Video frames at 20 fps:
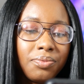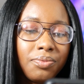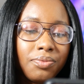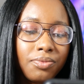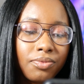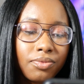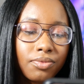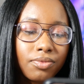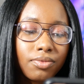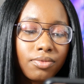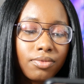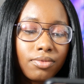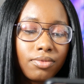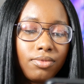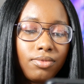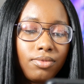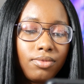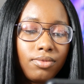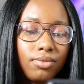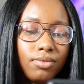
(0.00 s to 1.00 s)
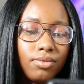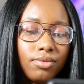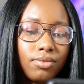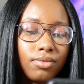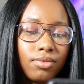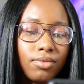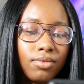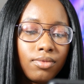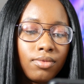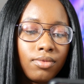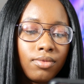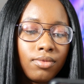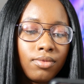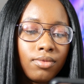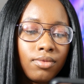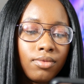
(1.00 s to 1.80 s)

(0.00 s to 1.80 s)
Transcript: Nothing is said.